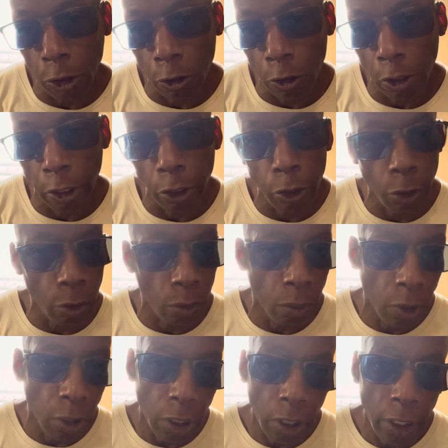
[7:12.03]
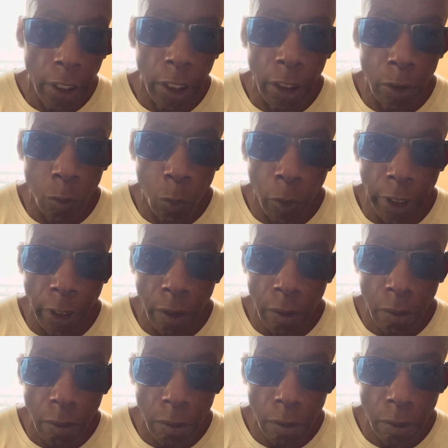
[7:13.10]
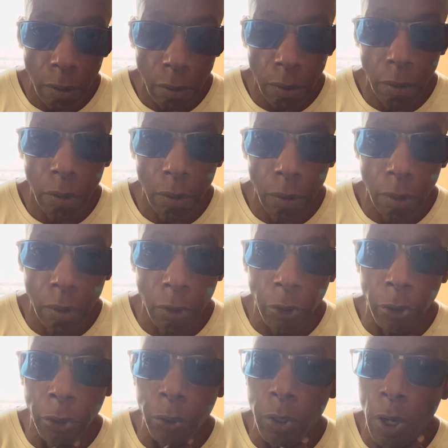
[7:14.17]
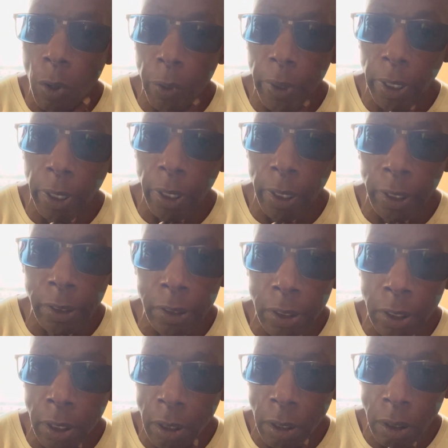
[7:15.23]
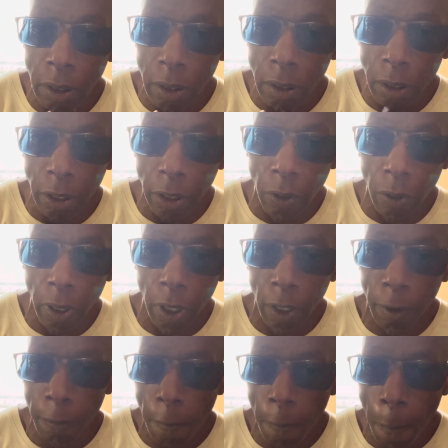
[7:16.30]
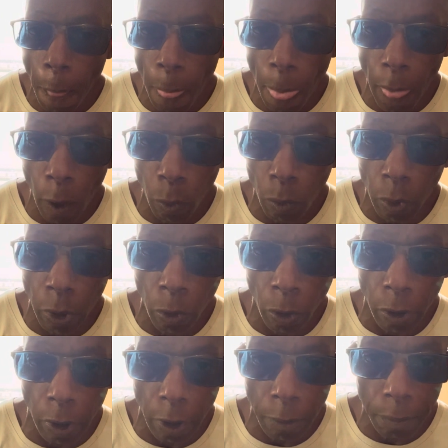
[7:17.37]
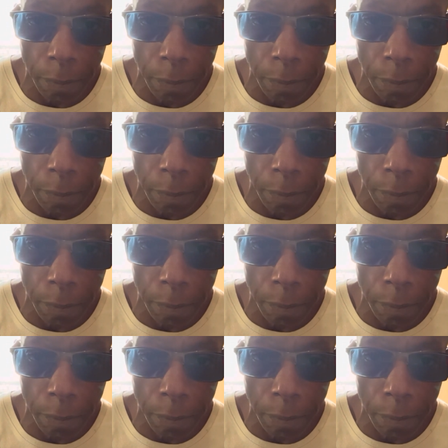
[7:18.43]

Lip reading: you're going to do is when you go in and see your recruiter,